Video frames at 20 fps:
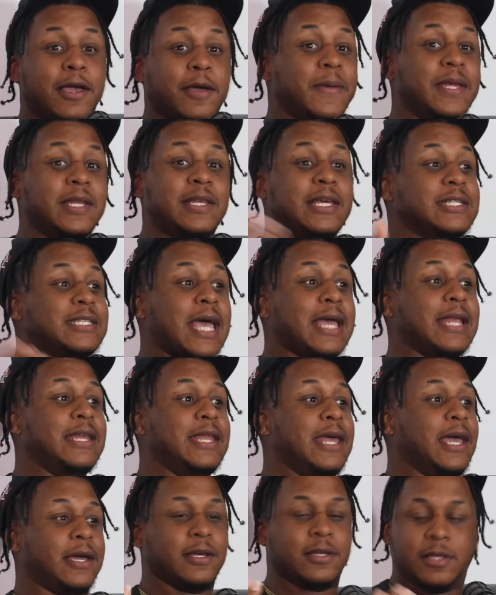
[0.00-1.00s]
could be DJ
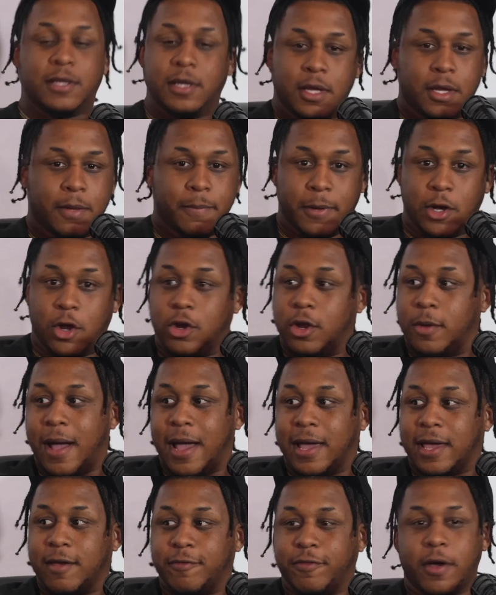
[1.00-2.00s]
nigga, but don't
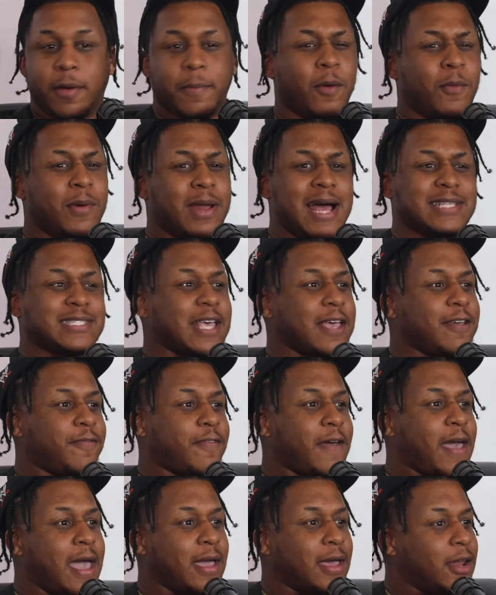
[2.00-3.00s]
nobody give a fuck. But we, when I say
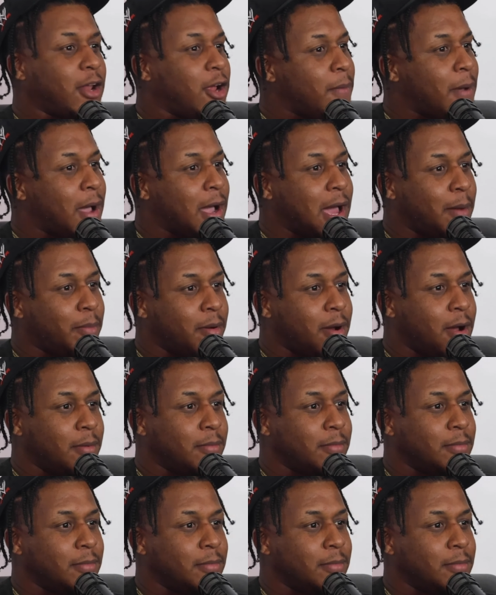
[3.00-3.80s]
faggot, everybody got a problem.